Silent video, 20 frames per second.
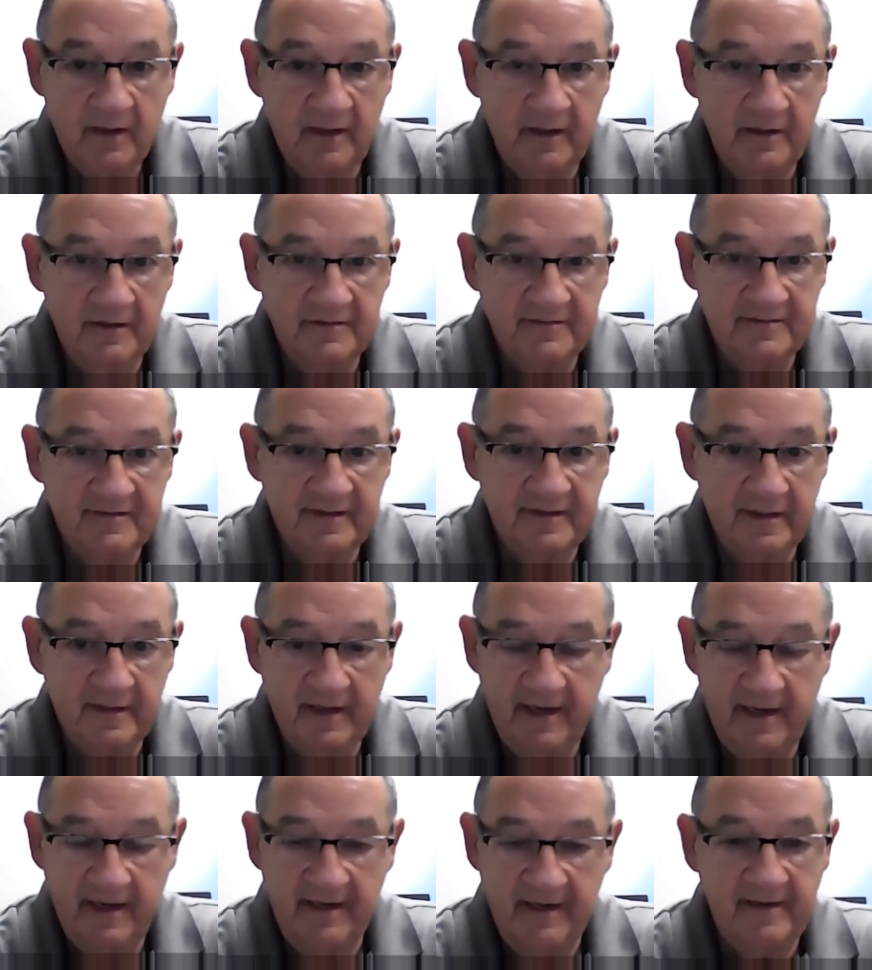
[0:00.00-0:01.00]
is
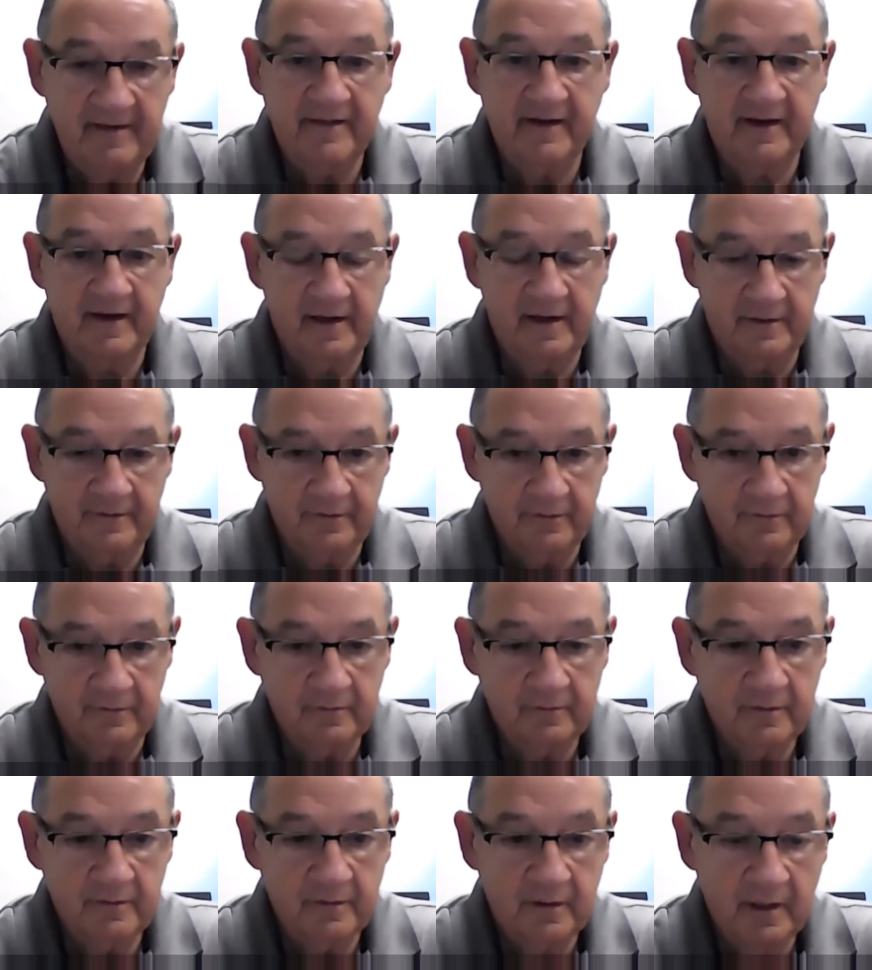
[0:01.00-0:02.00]
that anything I
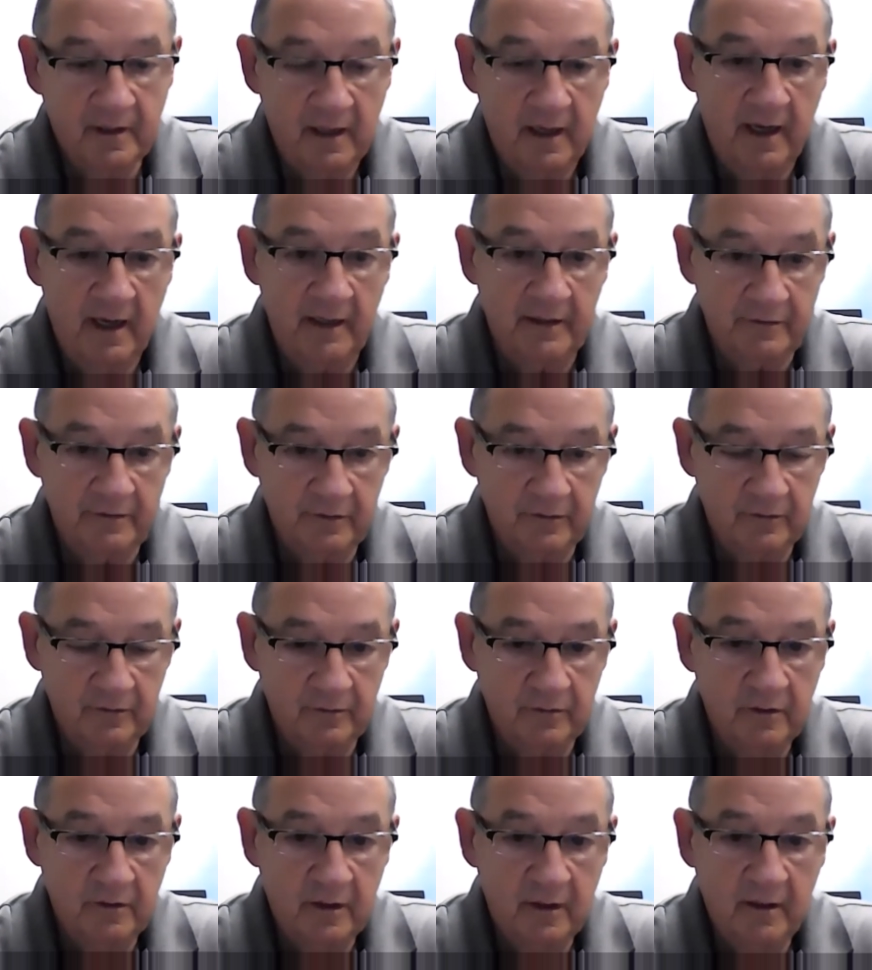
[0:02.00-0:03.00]

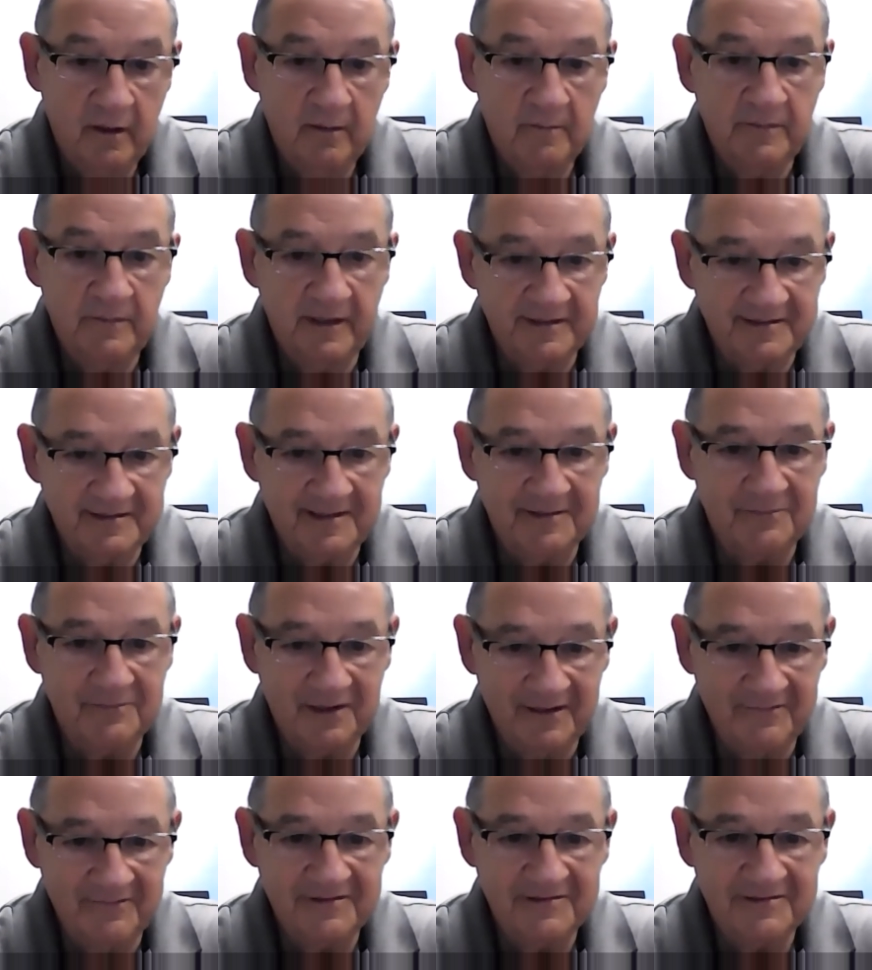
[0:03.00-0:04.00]
do because I
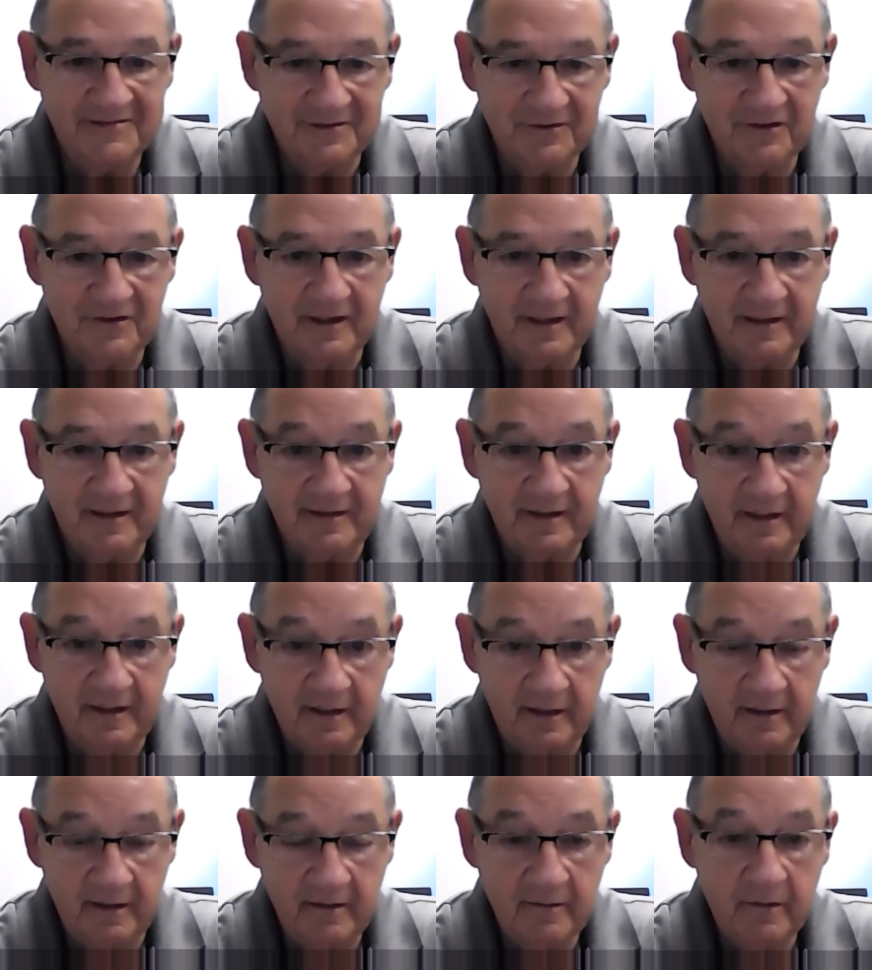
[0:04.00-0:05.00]
believe it's a good
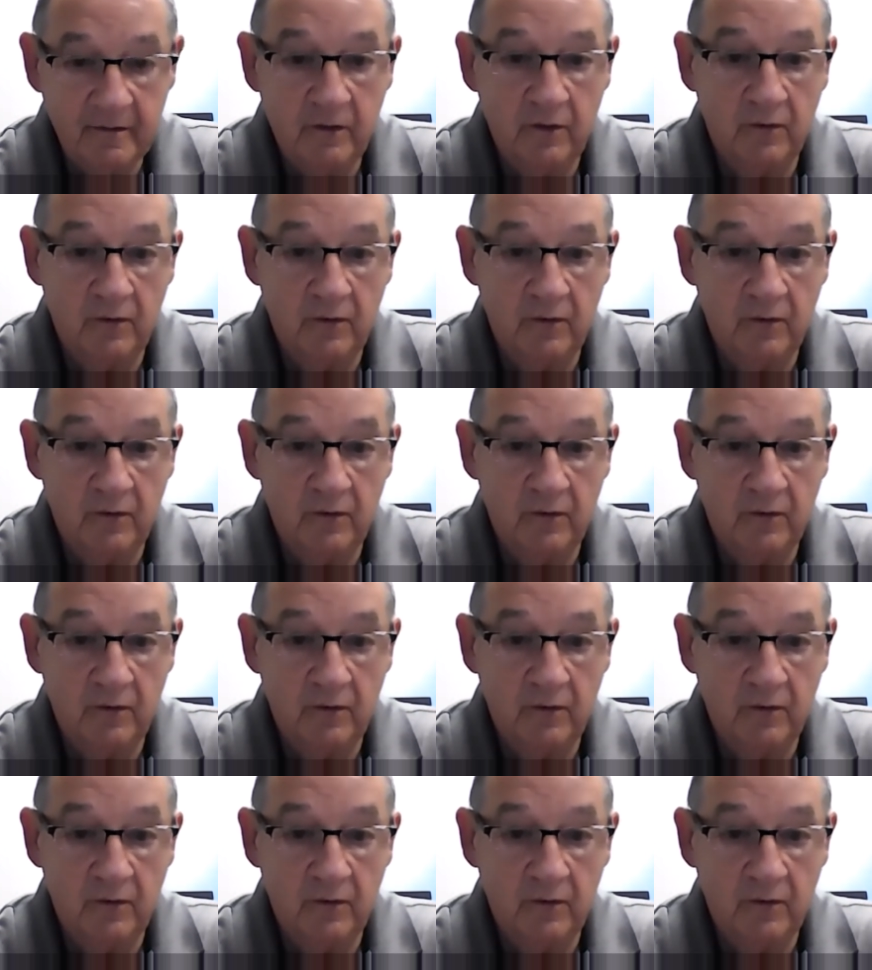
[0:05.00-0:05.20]
idea,